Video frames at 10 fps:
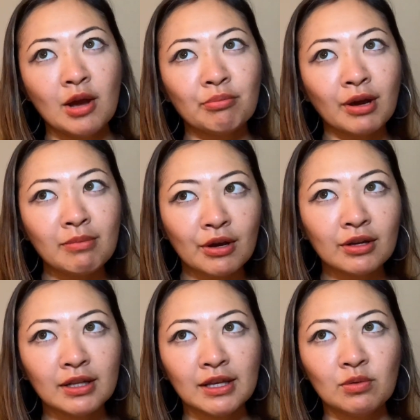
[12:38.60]

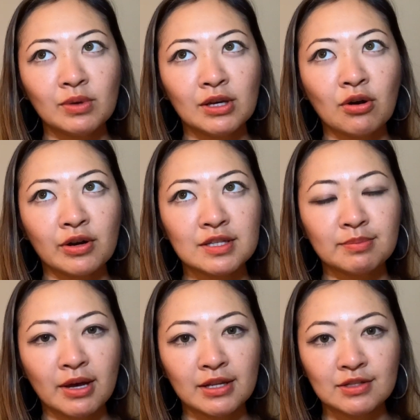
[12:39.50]
Primarily, we
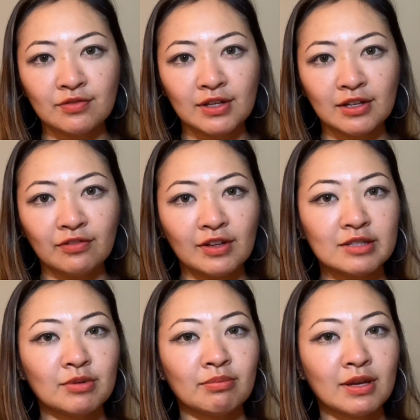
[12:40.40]
correspond via
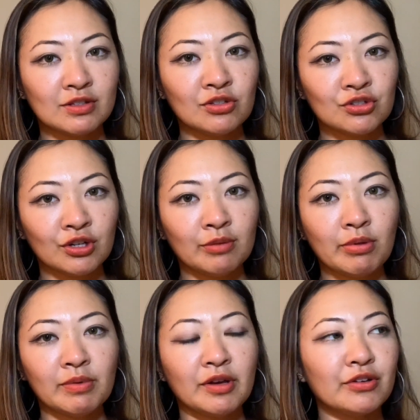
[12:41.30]
Facebook Messenger,
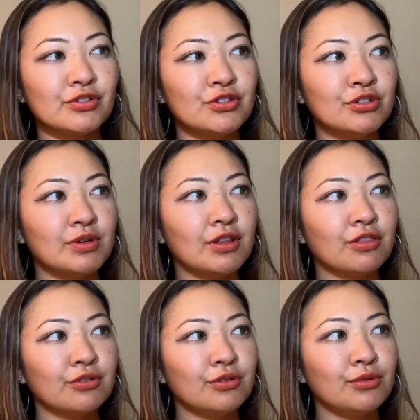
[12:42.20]
but we also do it
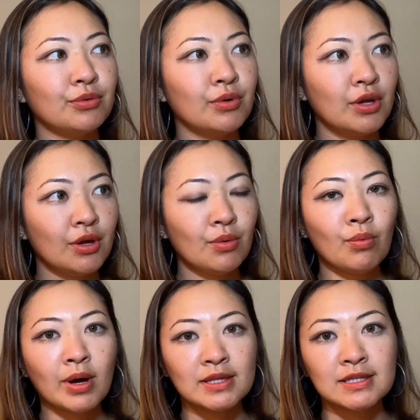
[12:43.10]
through
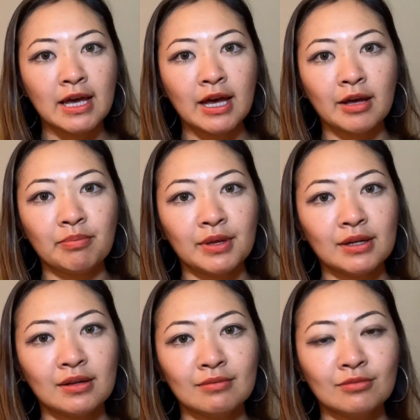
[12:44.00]
WhatsApp
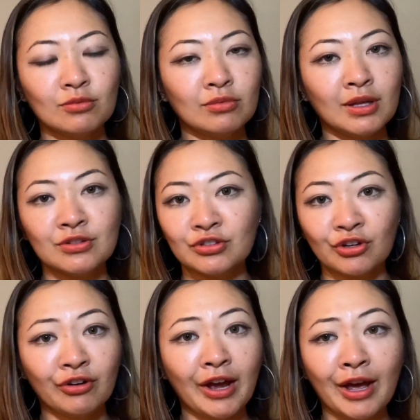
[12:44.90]
and
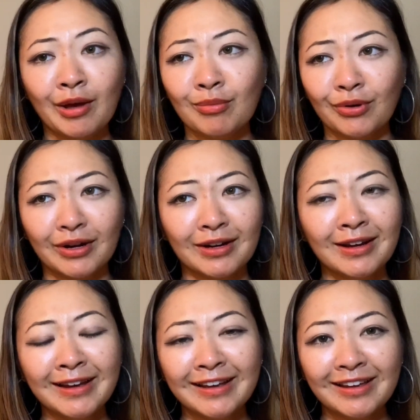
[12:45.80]
Instagram or
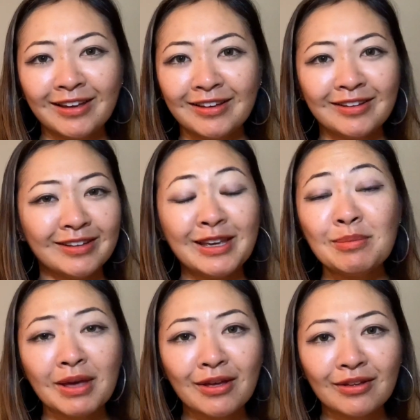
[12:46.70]

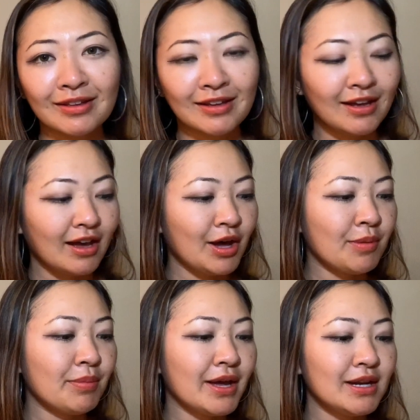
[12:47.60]
email.
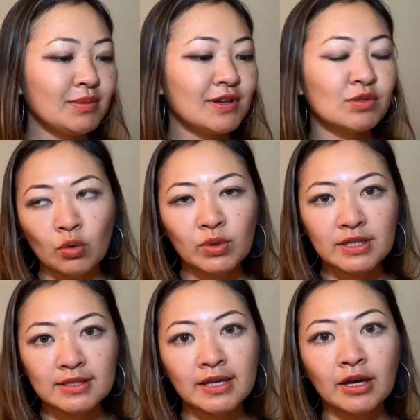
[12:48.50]
But anyways, we
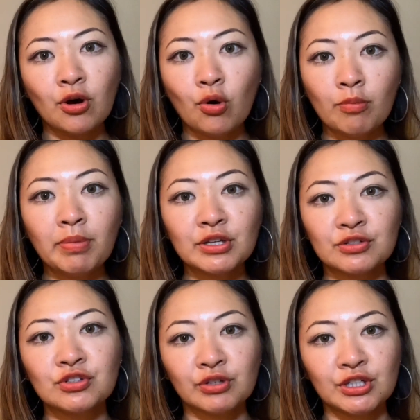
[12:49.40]
did take a whole bunch of
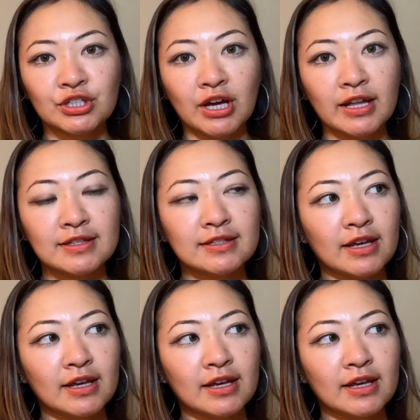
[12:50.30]
screenshots